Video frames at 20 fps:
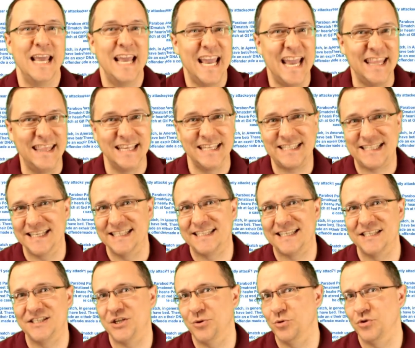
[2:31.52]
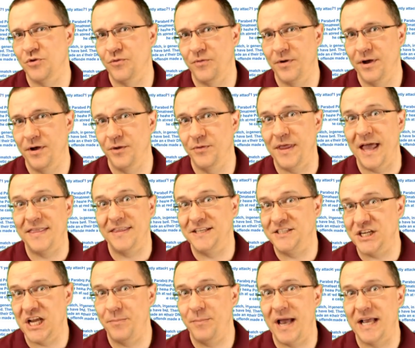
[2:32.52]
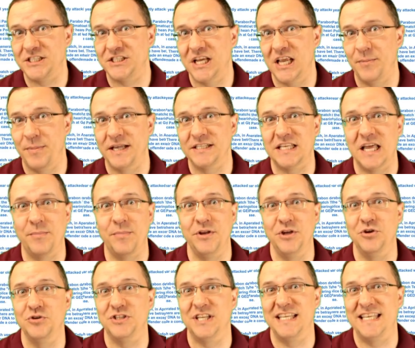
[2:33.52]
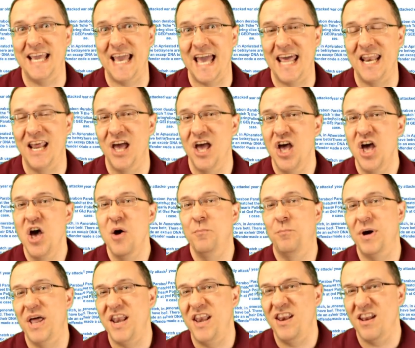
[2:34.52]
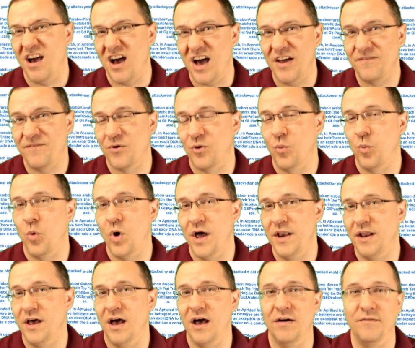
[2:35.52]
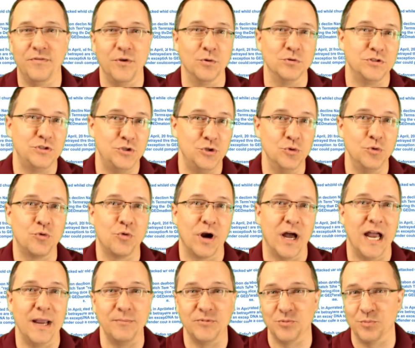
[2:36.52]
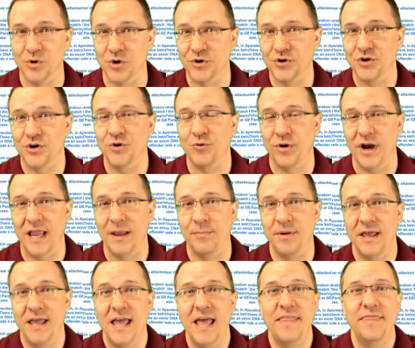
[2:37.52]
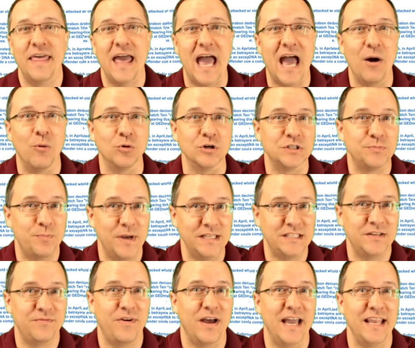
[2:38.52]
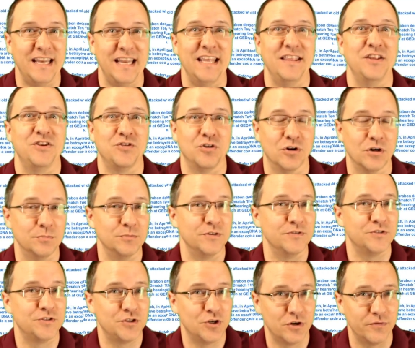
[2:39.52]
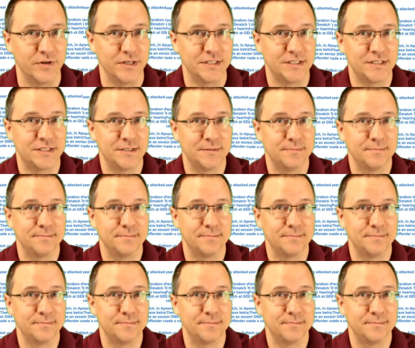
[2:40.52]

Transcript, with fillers: In this instance, it was revealed that the GEDmatch database had been used again, but not for one of those two crimes, murder and rape, that were specified in the terms of service.